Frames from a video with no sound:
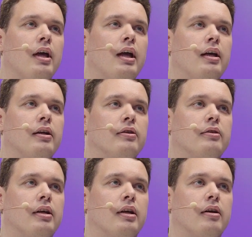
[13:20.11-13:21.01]
And
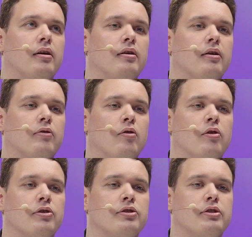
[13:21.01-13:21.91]
of
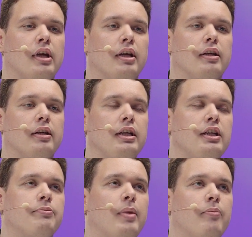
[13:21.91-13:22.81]
course,
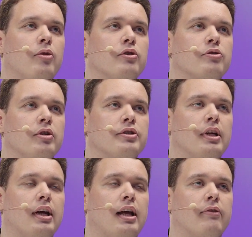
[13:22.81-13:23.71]
NIS members will
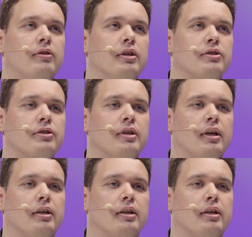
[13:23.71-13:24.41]
still have this